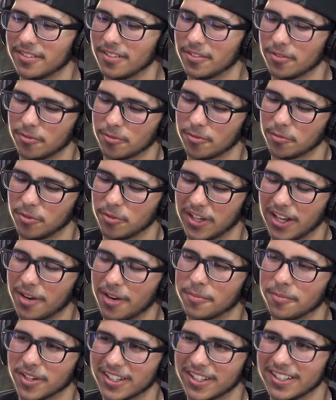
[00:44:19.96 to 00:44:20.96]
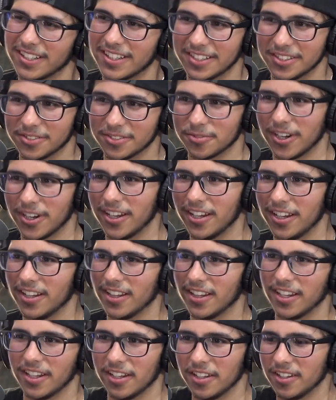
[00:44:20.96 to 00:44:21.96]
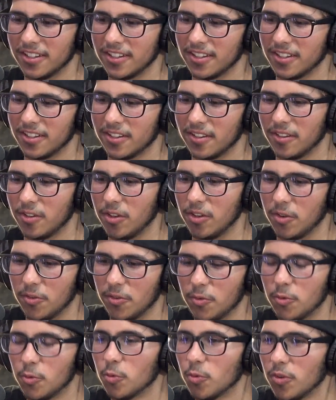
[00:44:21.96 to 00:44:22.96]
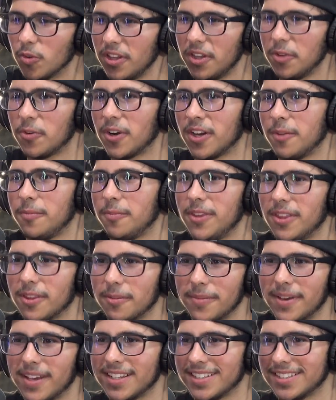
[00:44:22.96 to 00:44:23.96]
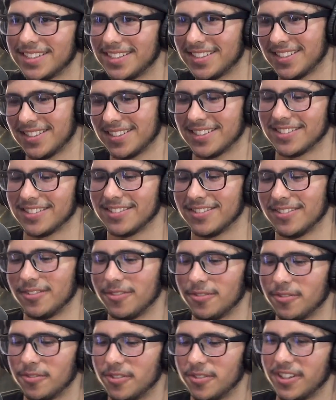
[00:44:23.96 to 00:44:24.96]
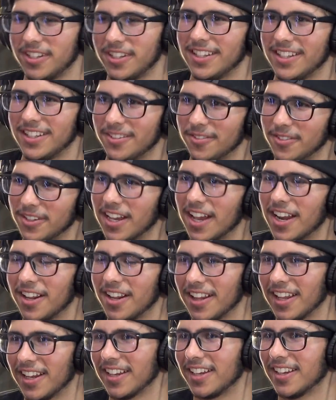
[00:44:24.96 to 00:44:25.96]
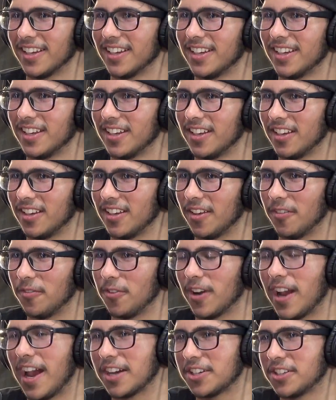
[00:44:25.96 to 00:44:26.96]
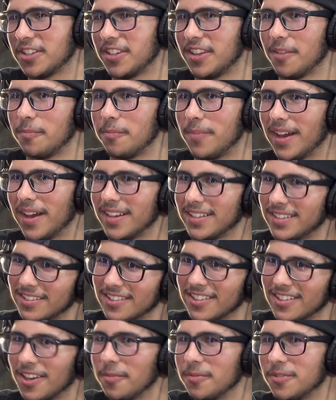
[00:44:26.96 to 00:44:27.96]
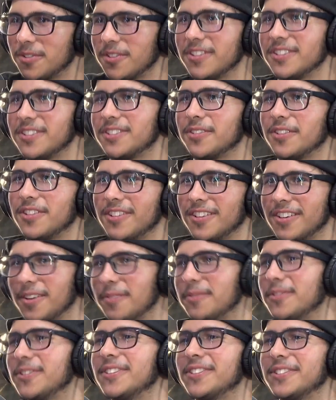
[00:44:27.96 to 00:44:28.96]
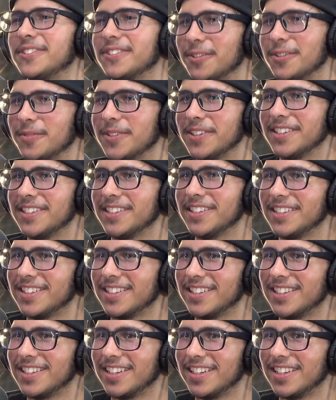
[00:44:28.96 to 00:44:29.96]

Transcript: we got to market this right. Like, you really want to be the best? We gotta, like, if you're actually the best, come to this tournament. Well, it's